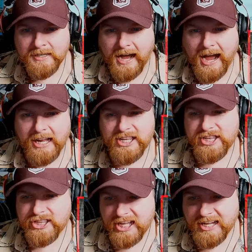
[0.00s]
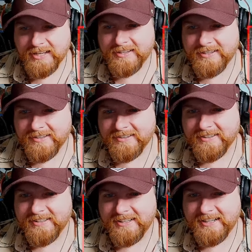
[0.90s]
I think
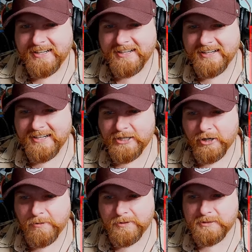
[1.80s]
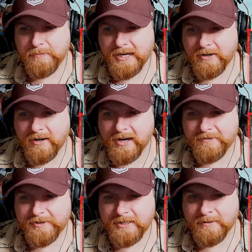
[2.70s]
you're almost better
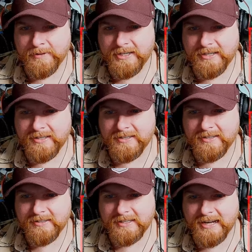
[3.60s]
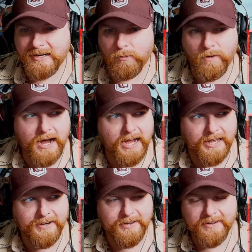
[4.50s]
off coming in kind of
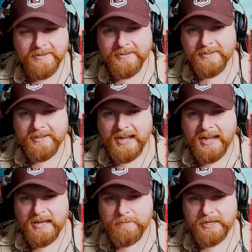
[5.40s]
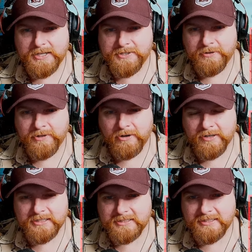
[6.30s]
wide. And because you'll
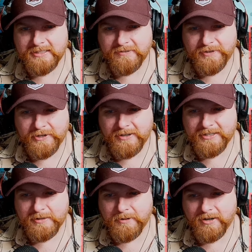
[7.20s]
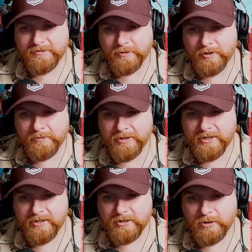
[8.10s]
notice, if you know anything about off-roading, when
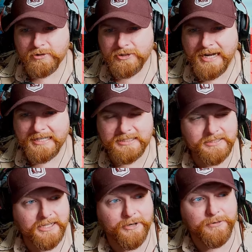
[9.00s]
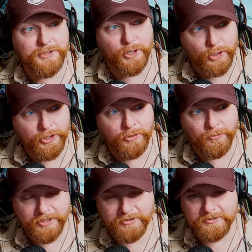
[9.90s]
you're in low traction and you turn the
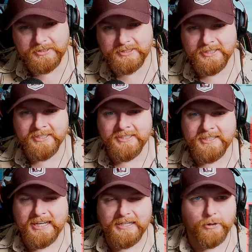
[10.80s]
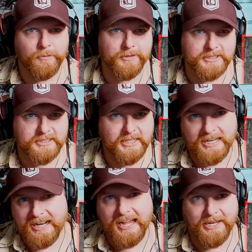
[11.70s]
wheels, it almost is like
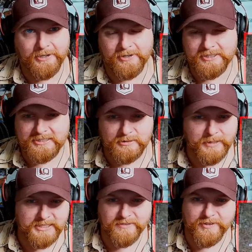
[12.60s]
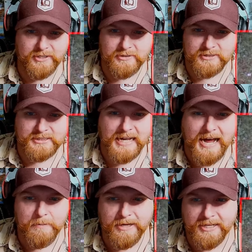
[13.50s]
an anchor. It just makes the vehicle
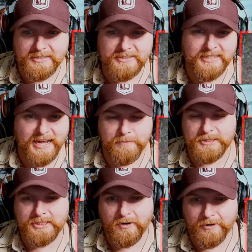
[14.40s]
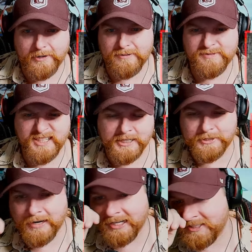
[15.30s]
stop, and it's that much harder to get
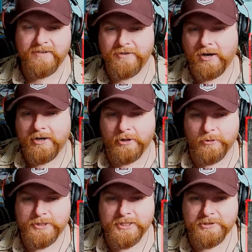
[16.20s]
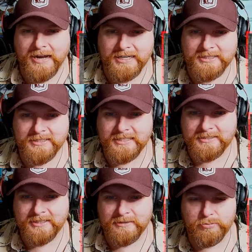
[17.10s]
traction. If you're already losing traction, that's
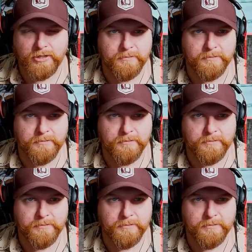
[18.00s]
going to pretty